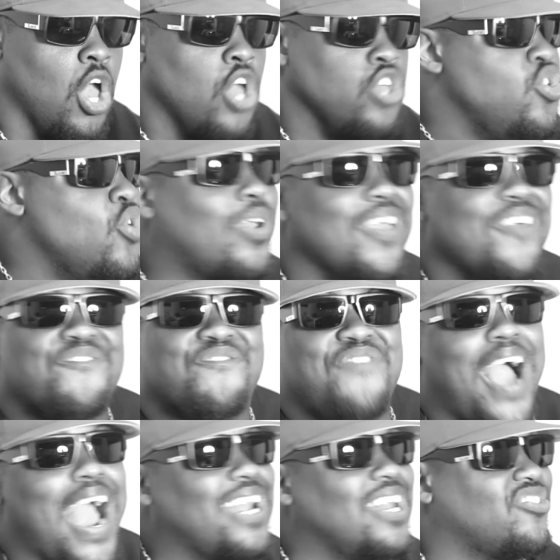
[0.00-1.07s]
you can
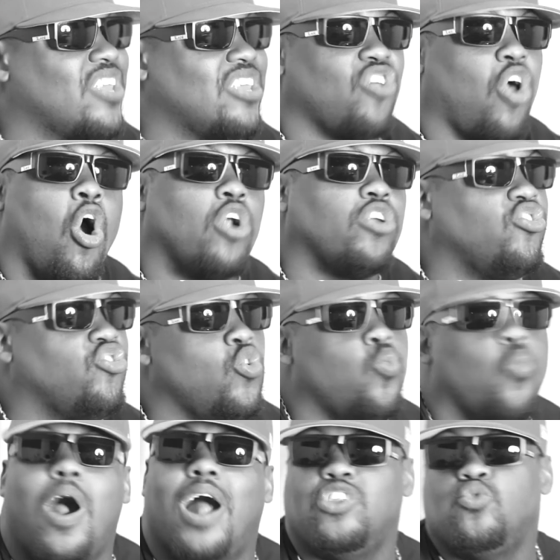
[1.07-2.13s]
fight us as hard as you
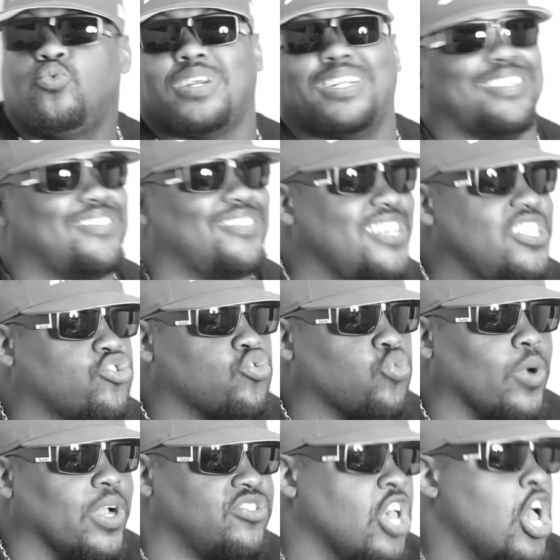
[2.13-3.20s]
want. You can censor us.